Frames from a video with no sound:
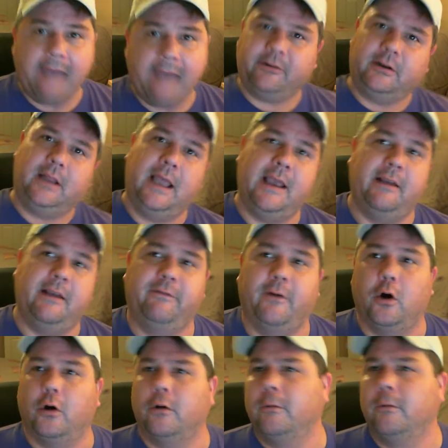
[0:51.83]
after
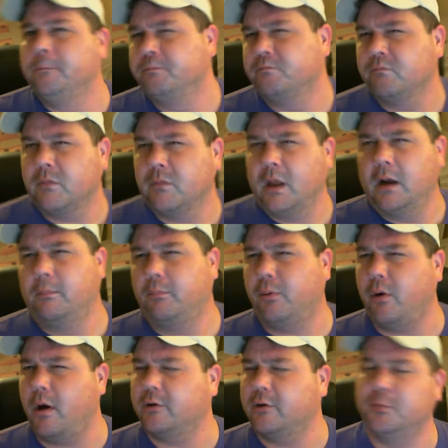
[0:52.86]
landfall,
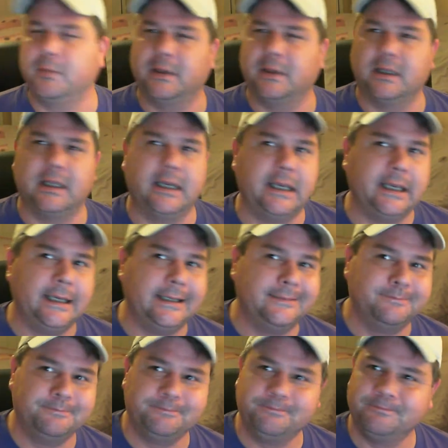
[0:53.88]

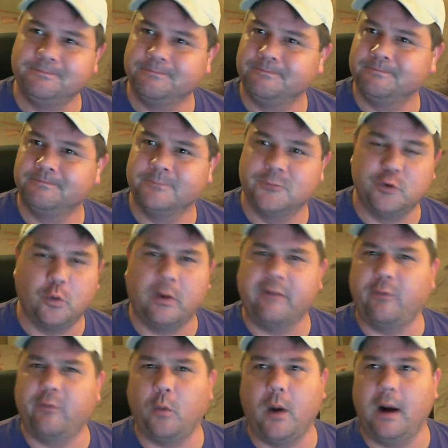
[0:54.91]
approximately
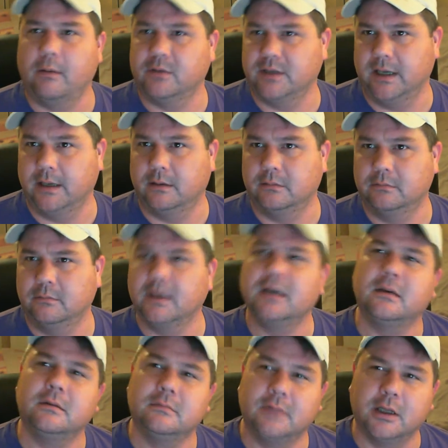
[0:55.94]
24 hours now.
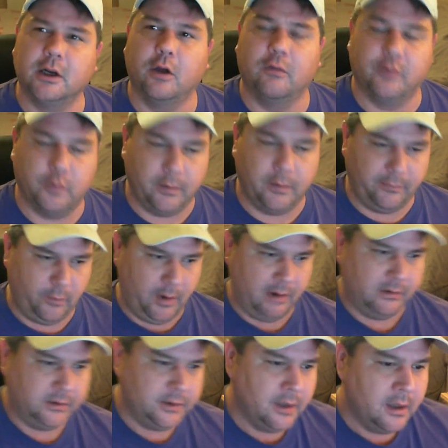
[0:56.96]
Well, a little over 24
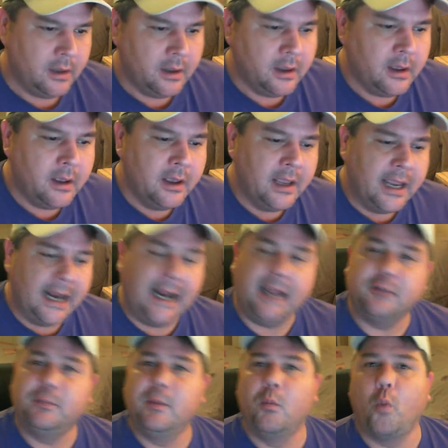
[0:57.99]
hours. It
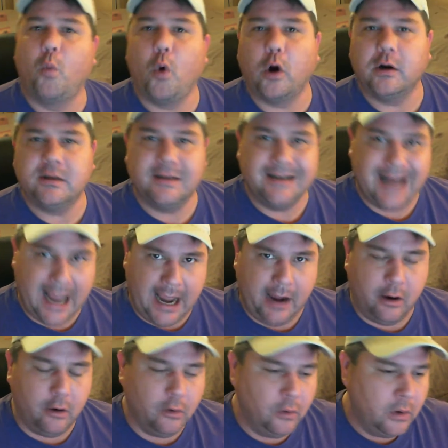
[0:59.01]
has been worse
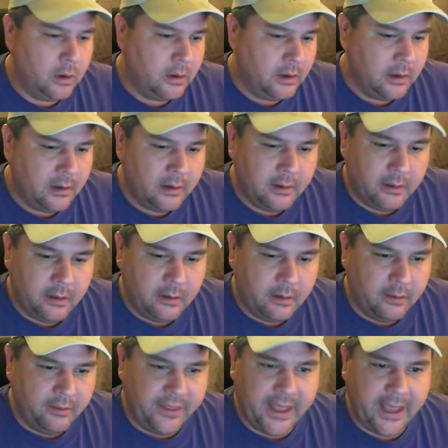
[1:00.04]
now
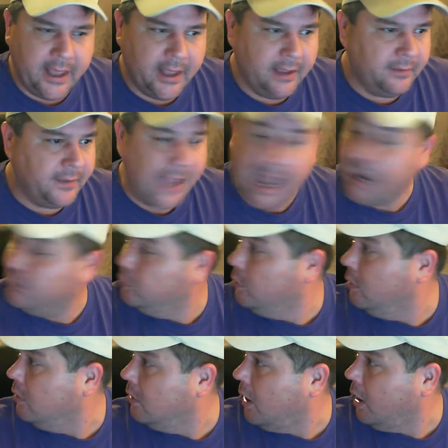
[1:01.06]
than the
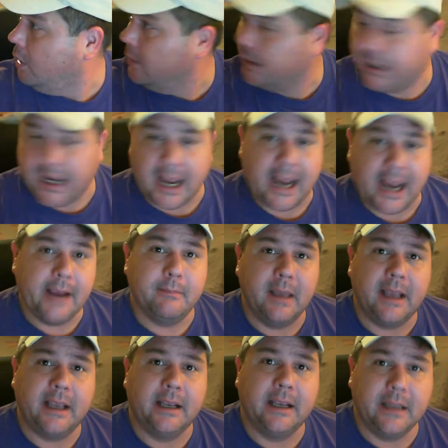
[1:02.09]
actual hurricane
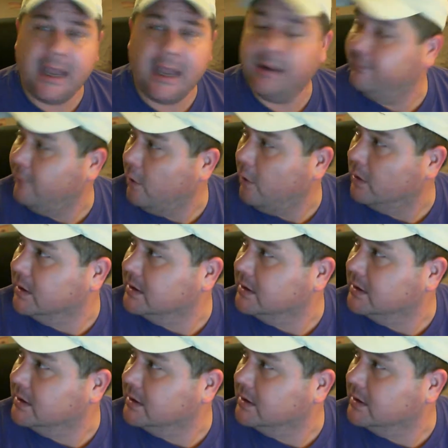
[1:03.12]
making landfall